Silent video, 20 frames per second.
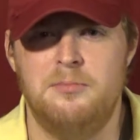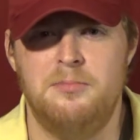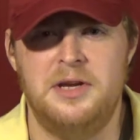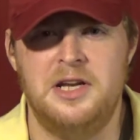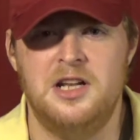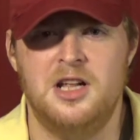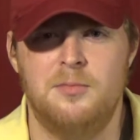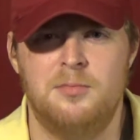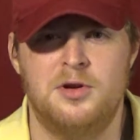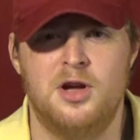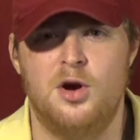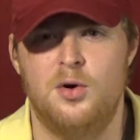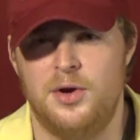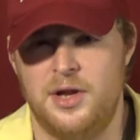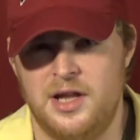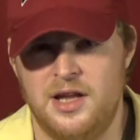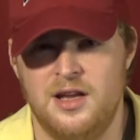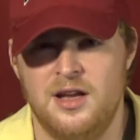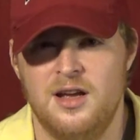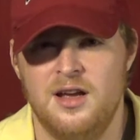beat up
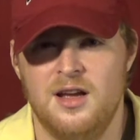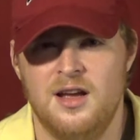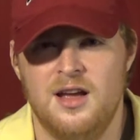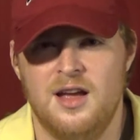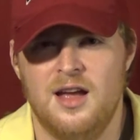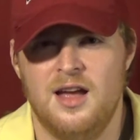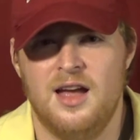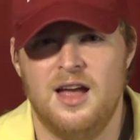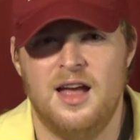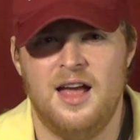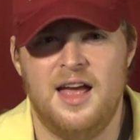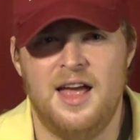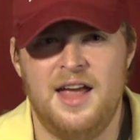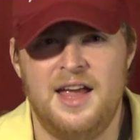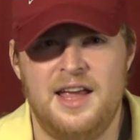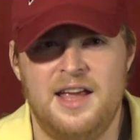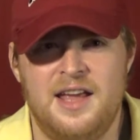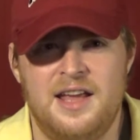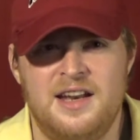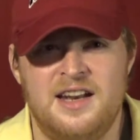Cody.
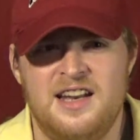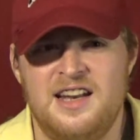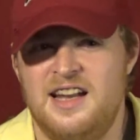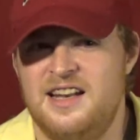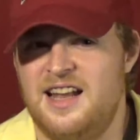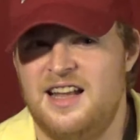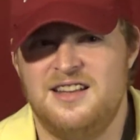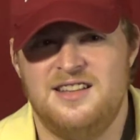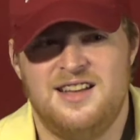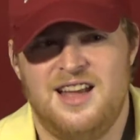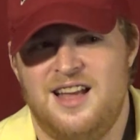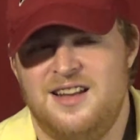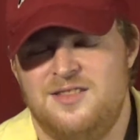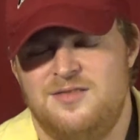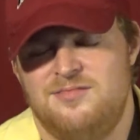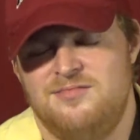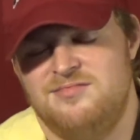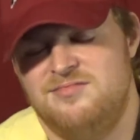And I'm